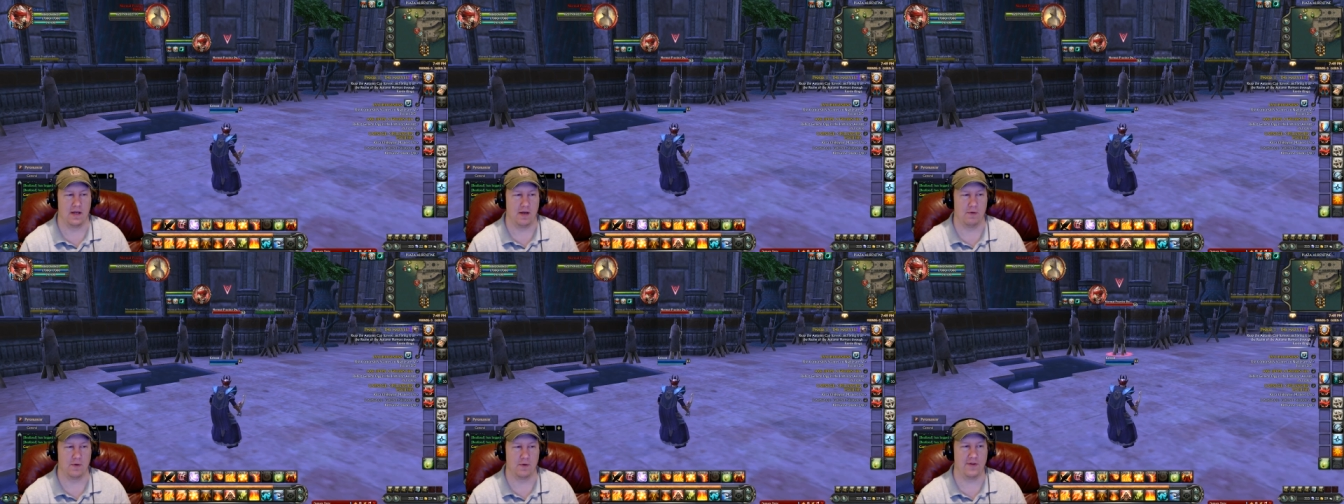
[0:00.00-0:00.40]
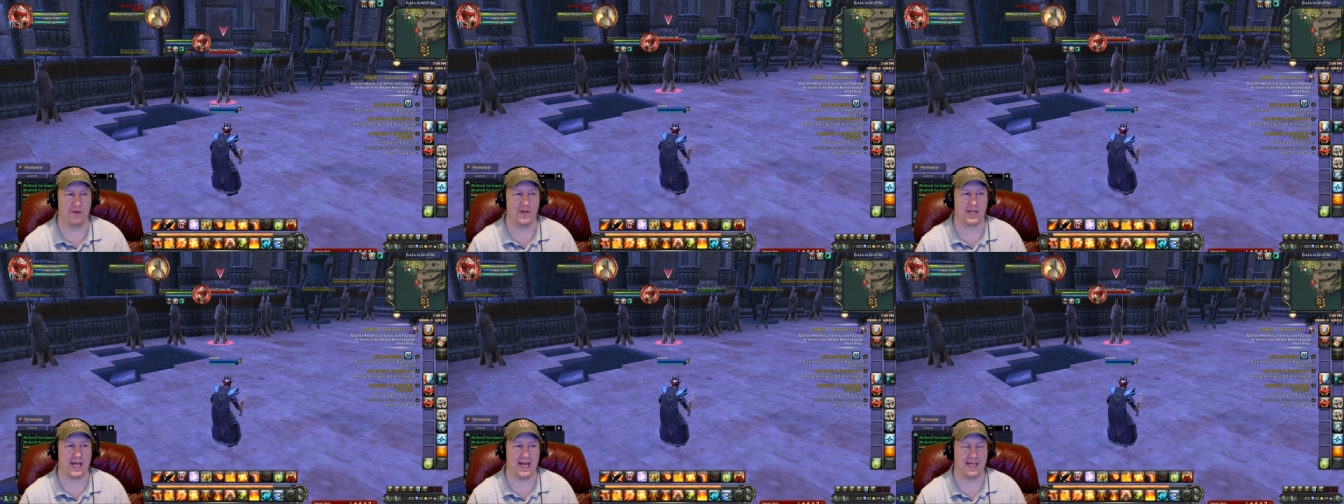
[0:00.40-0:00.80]
And
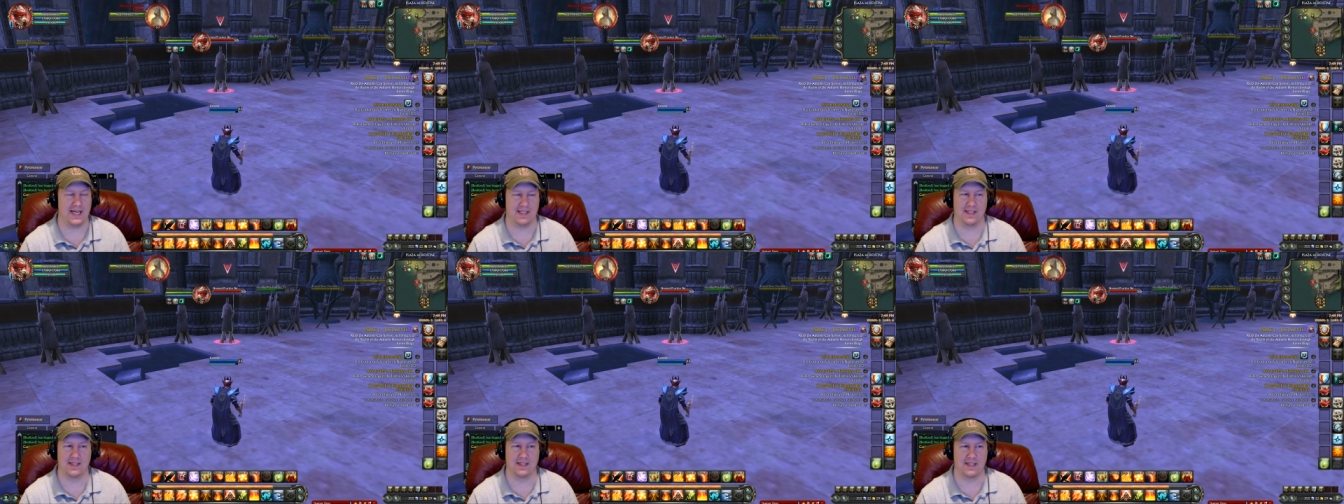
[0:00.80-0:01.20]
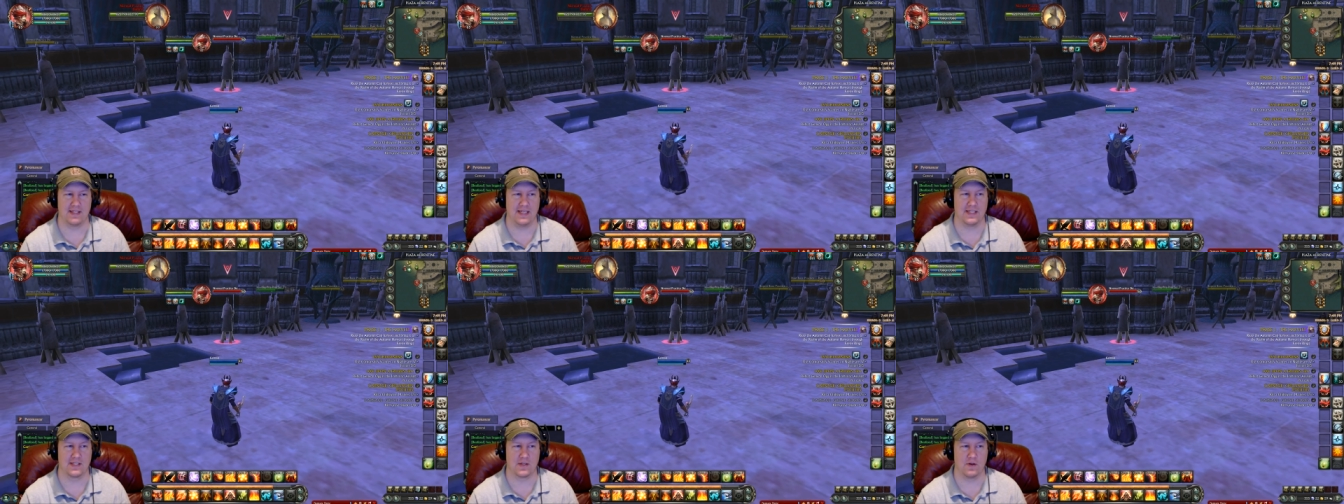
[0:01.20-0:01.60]
whenever you cast this,
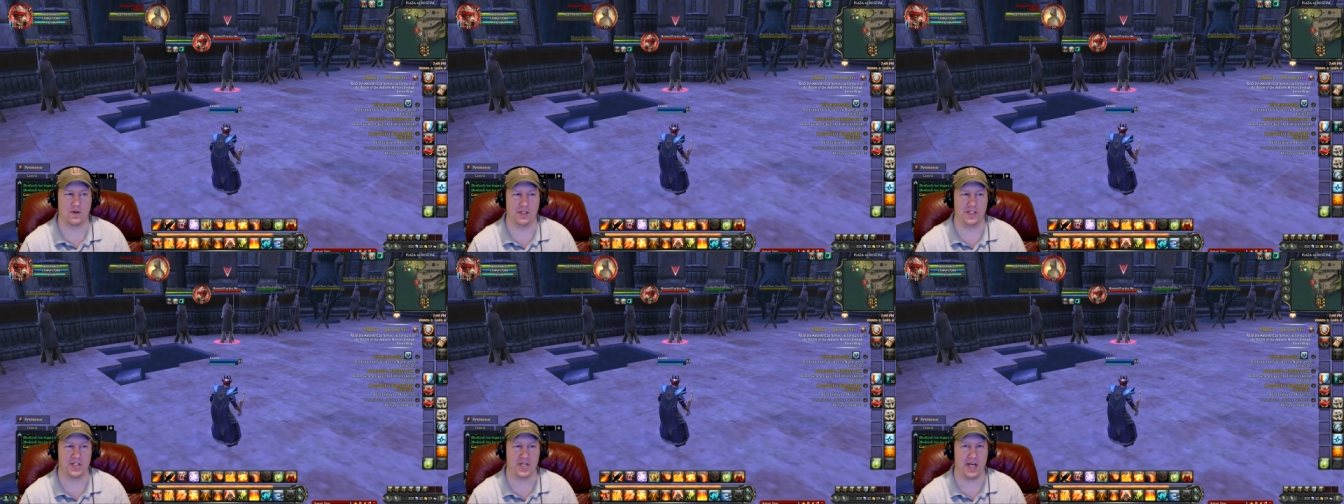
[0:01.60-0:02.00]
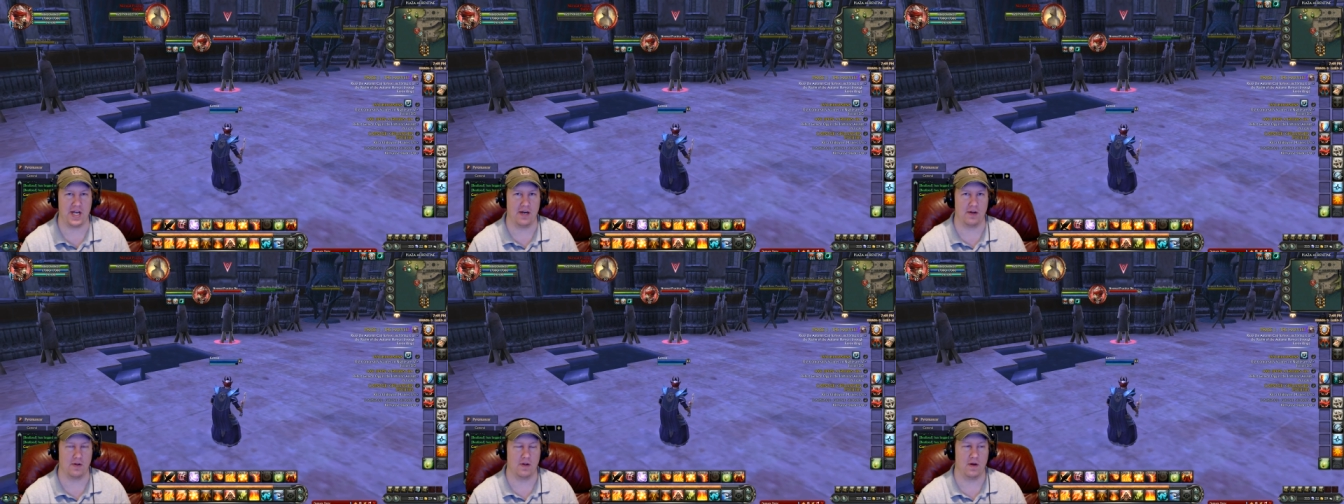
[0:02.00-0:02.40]
it's going to
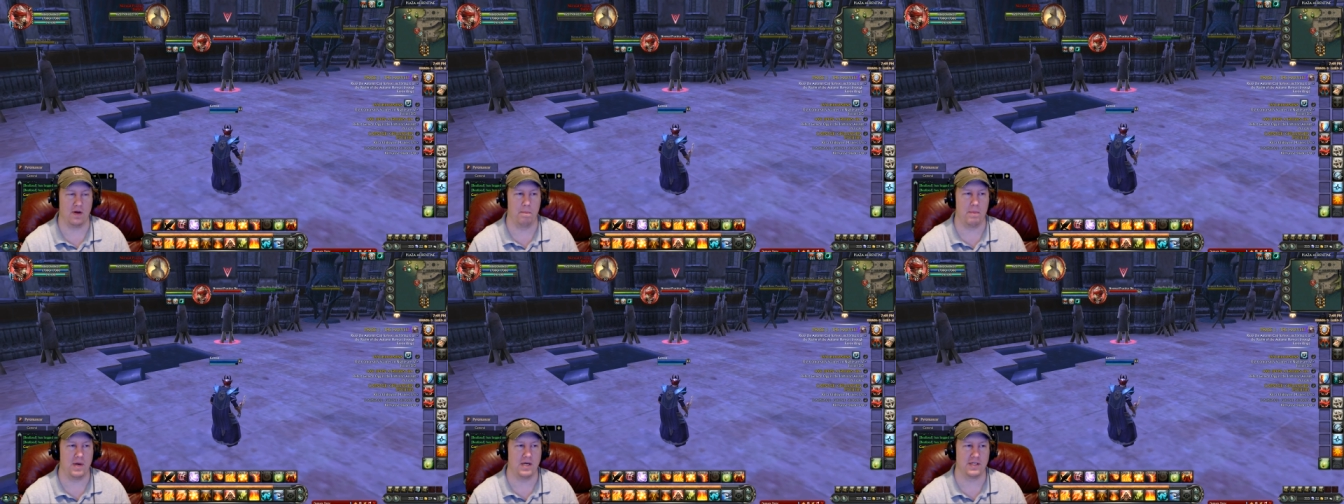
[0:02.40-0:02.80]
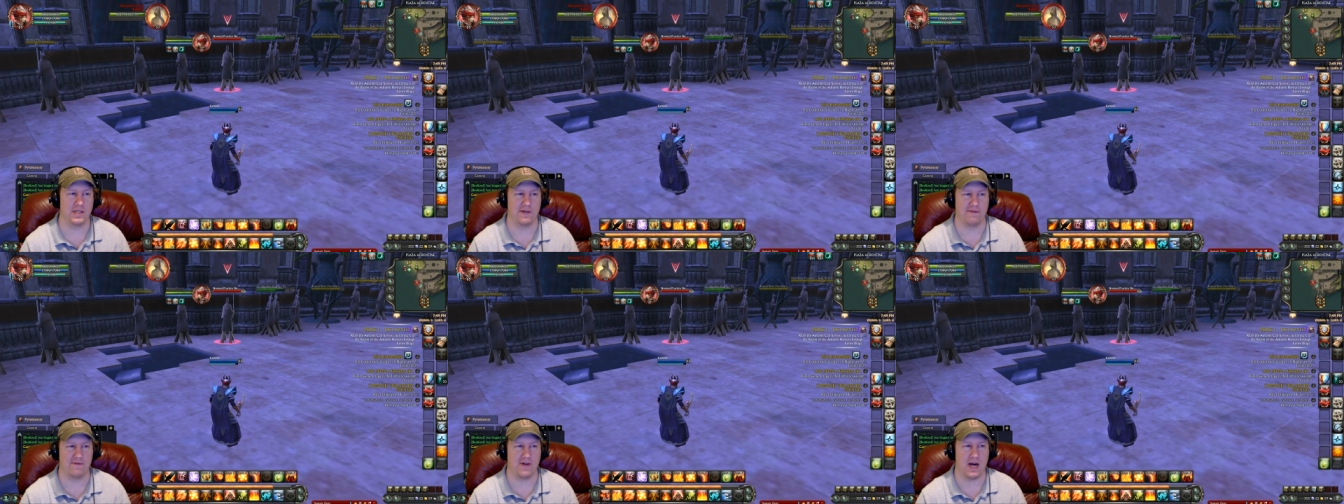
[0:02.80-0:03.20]
channel a
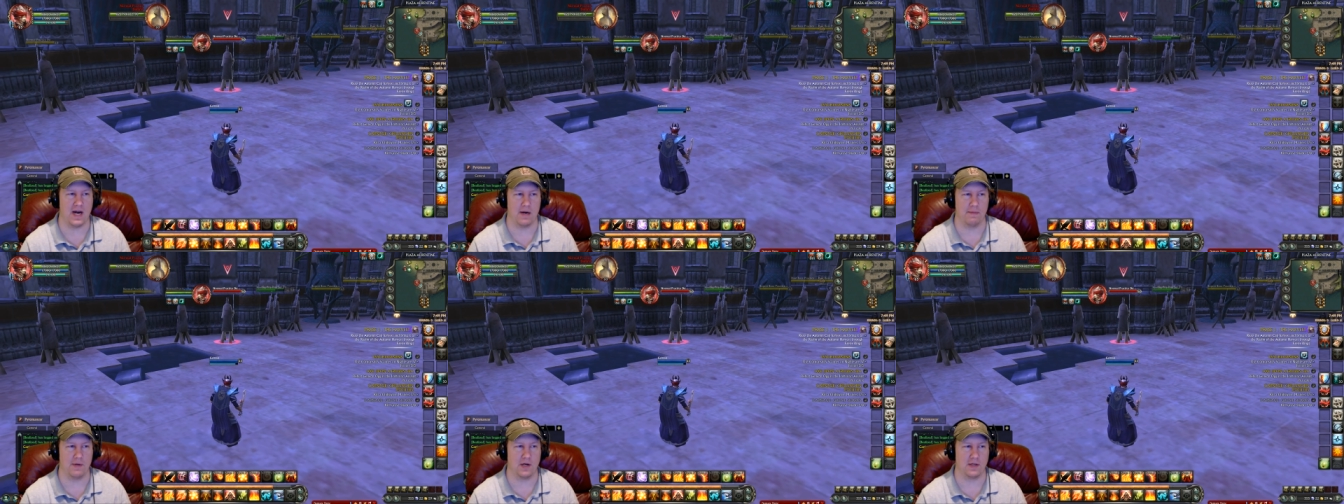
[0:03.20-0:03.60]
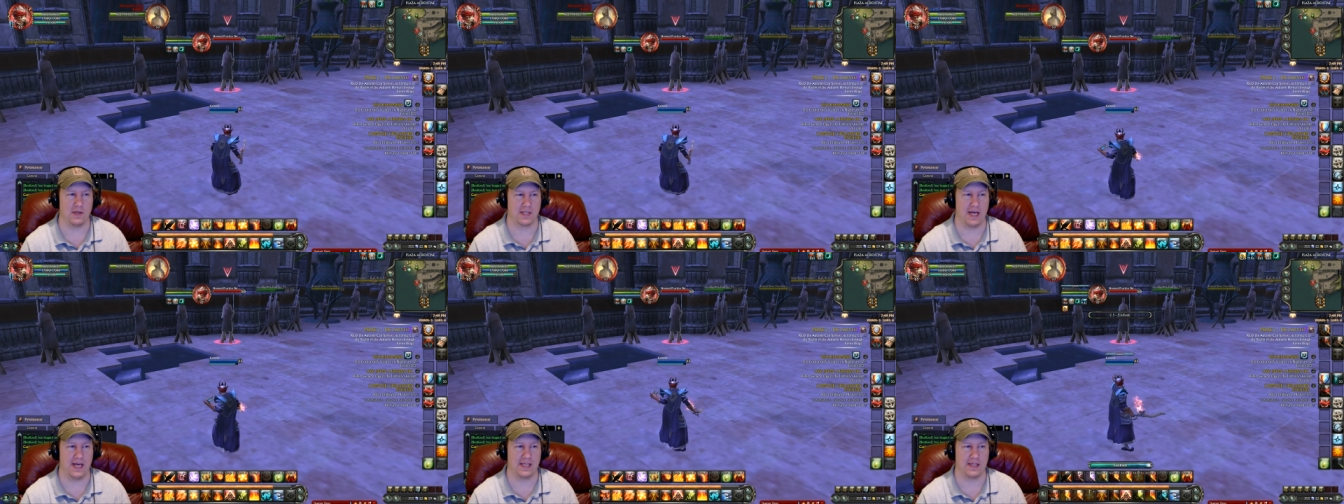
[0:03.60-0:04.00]
bunch of
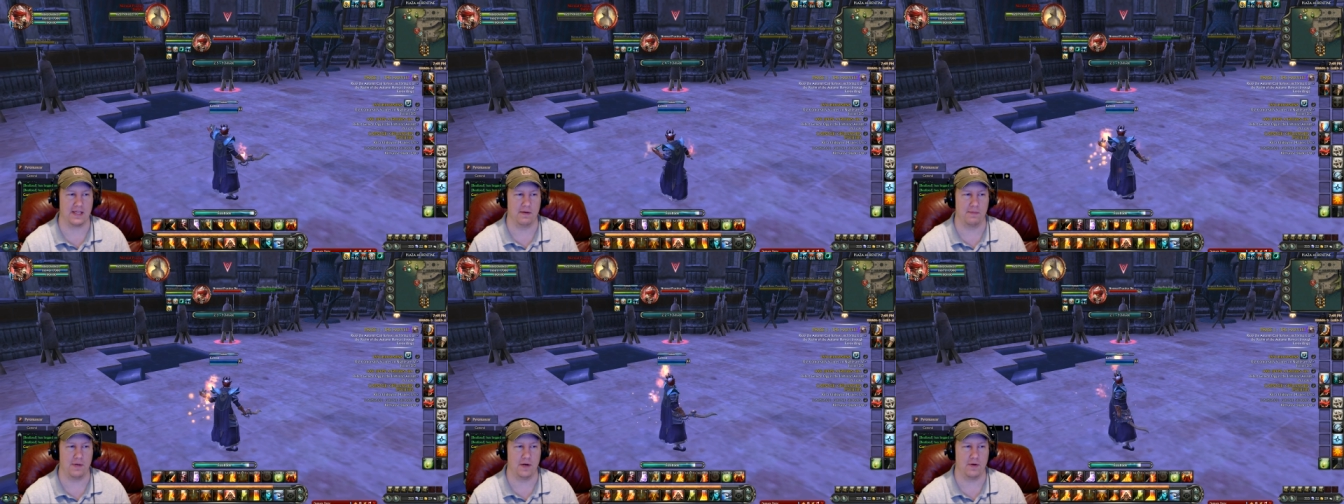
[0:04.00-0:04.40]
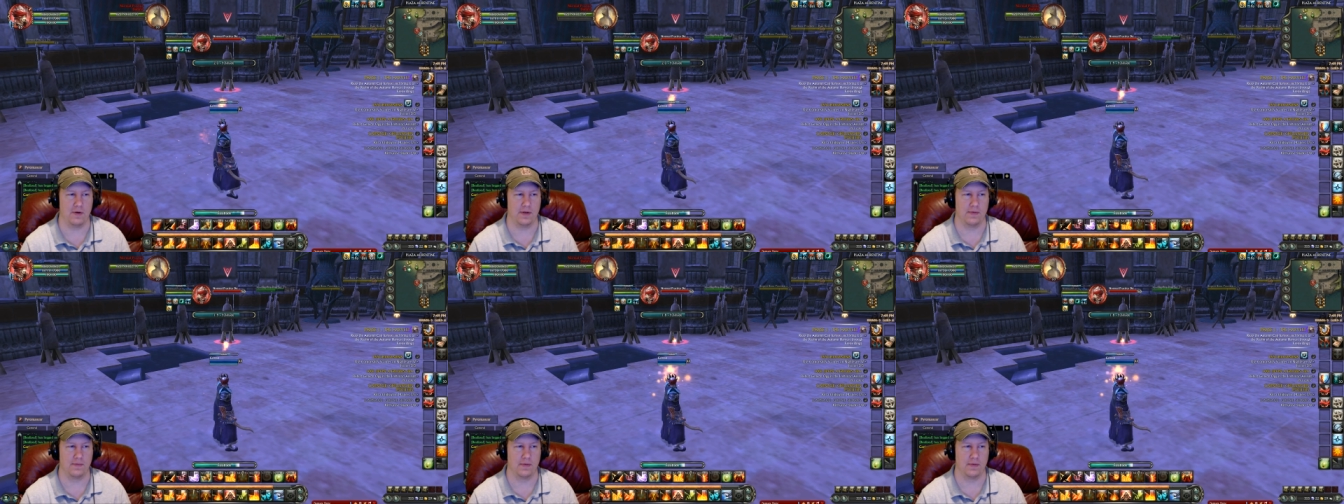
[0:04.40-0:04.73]
fireballs at the opponent.